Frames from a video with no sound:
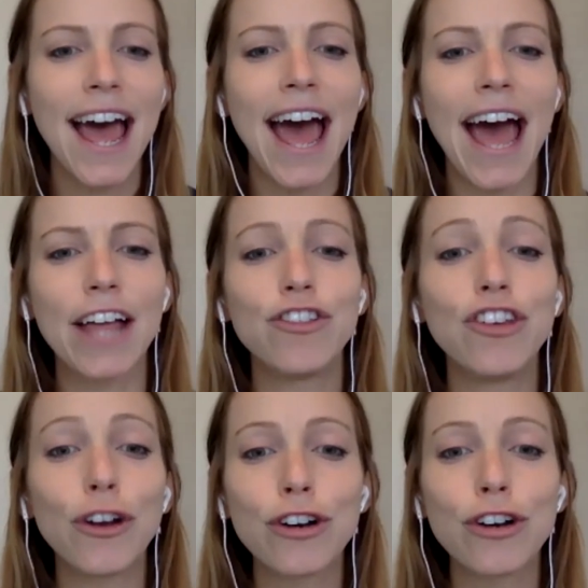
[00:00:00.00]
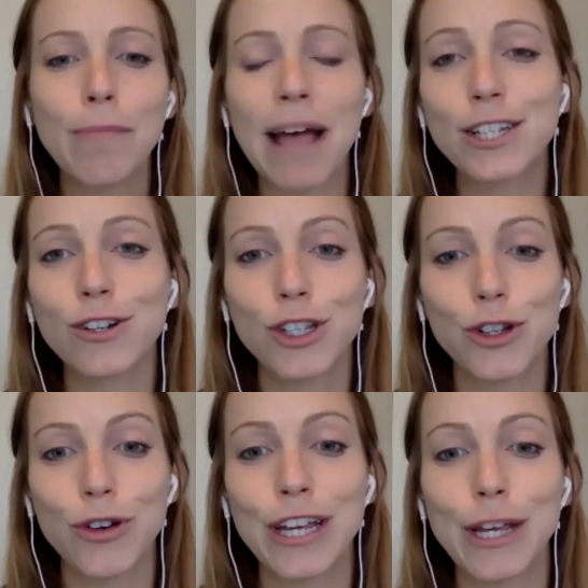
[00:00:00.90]
And she earned her master's
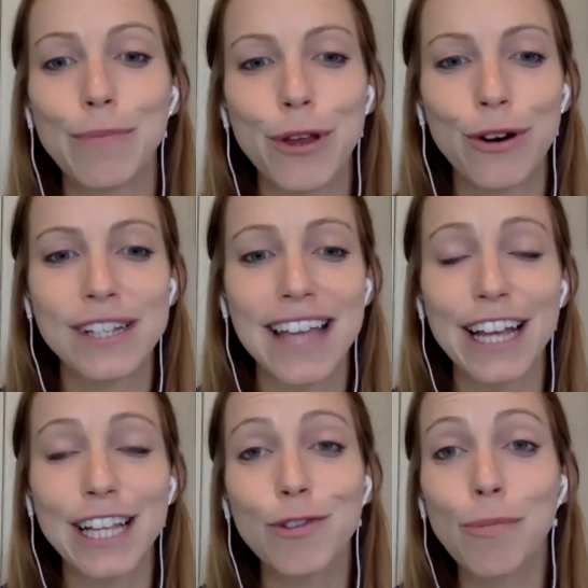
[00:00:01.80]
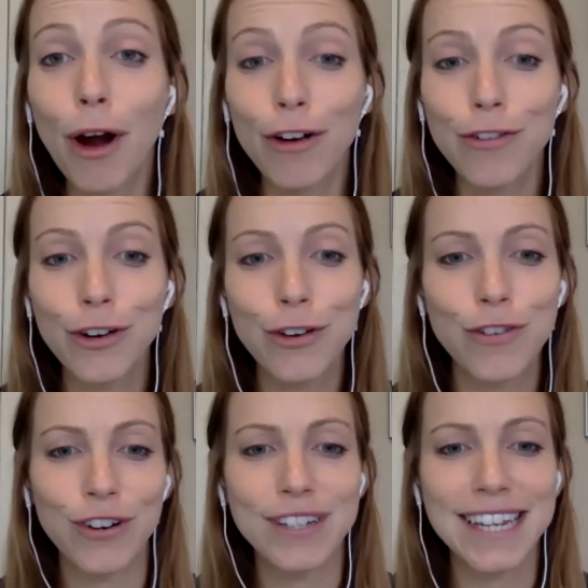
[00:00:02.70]
degree in computer science from Harvard
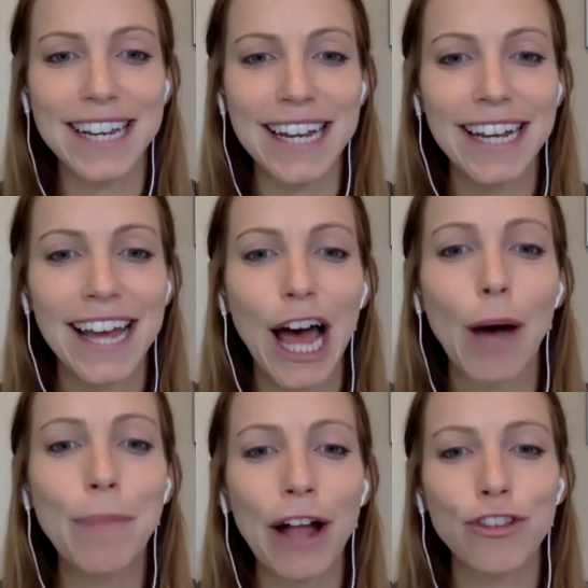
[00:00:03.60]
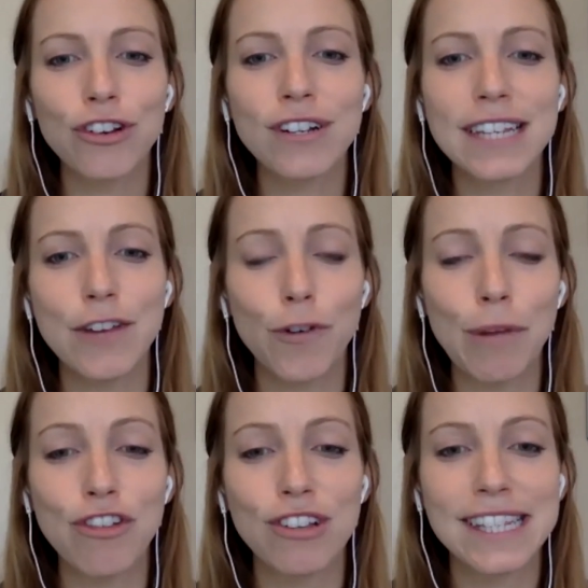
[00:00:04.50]
University, a bachelor's in
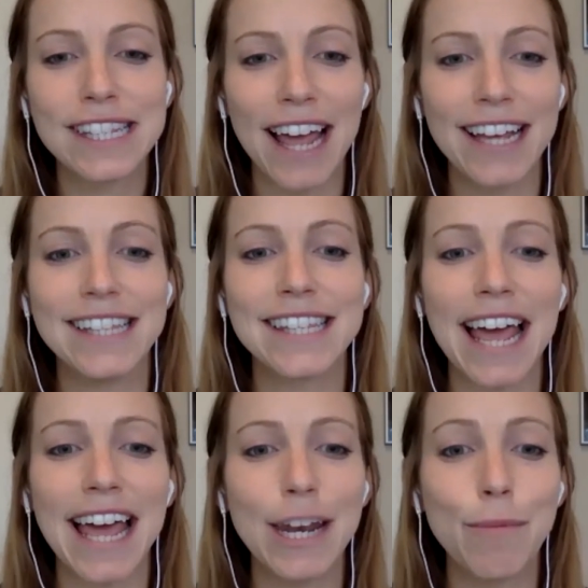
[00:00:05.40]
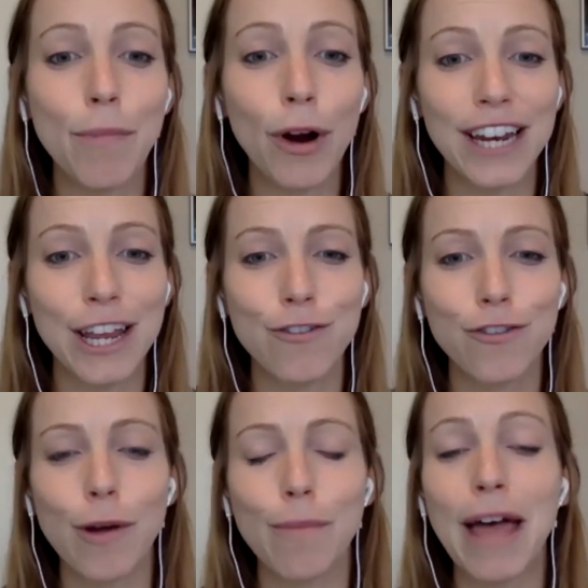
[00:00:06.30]
information science and marketing
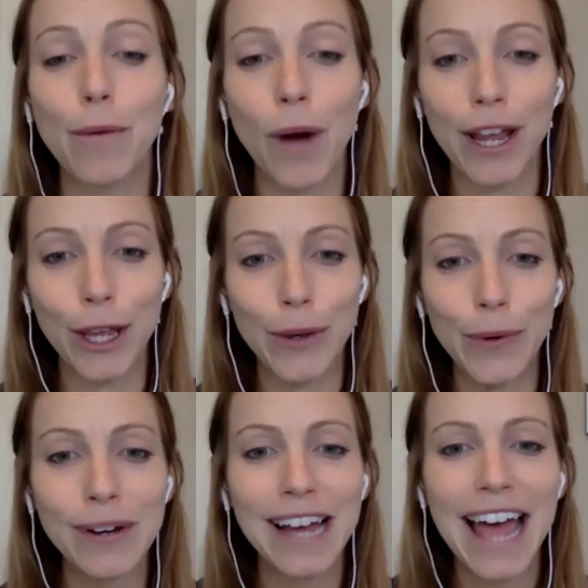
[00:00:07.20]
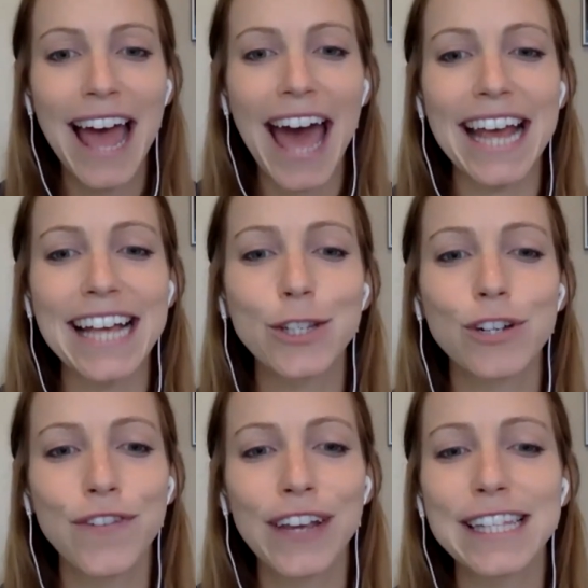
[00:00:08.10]
from NYU, and has
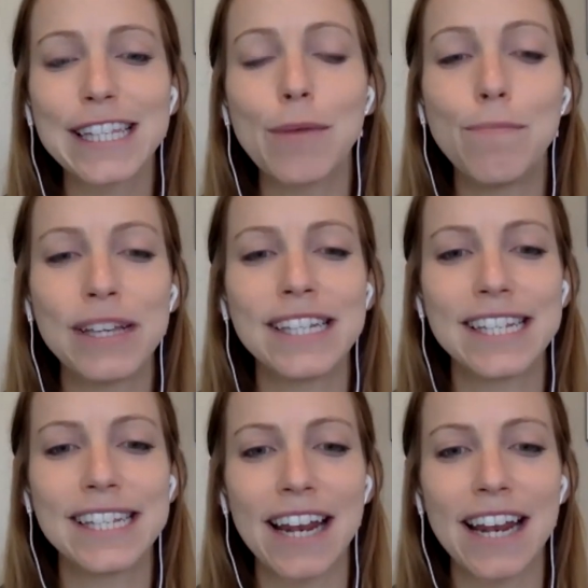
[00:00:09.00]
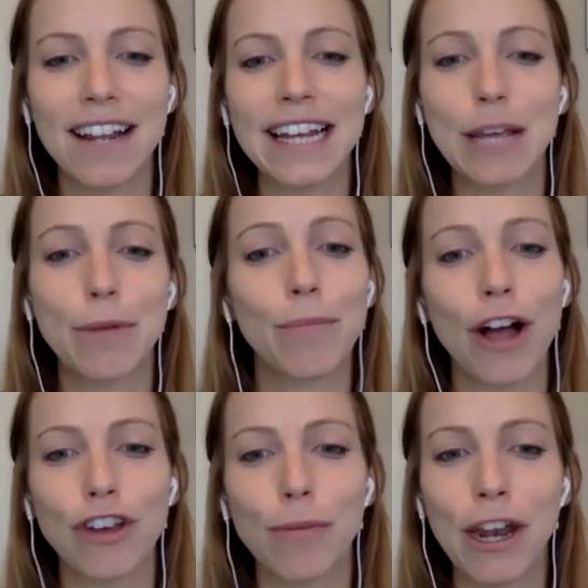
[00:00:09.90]
certificates in business analytics and
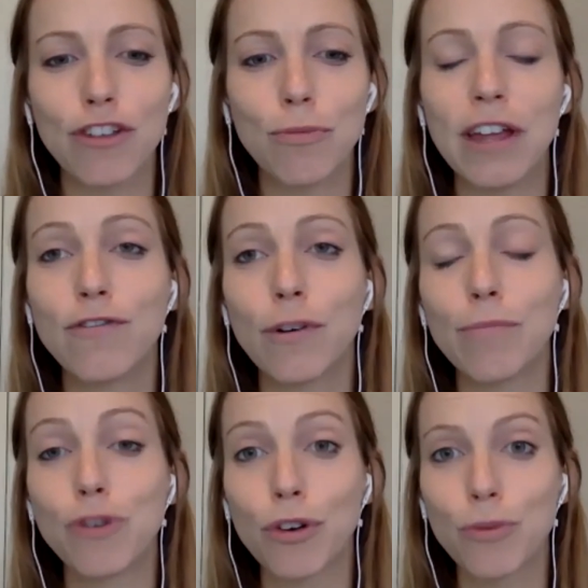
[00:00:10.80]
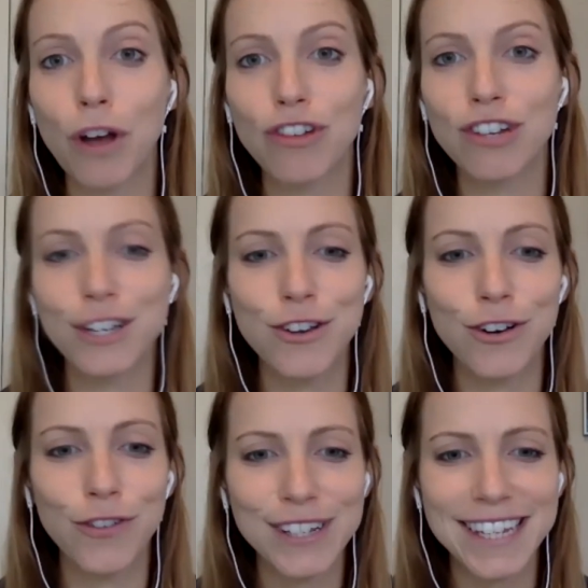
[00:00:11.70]
project management from George Washington
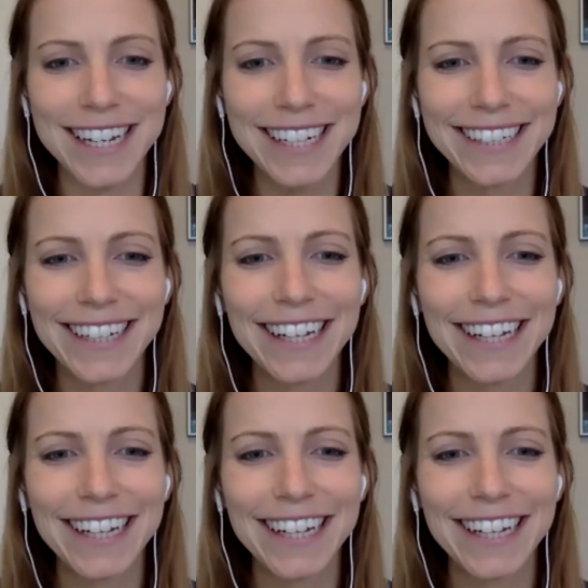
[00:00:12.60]
University.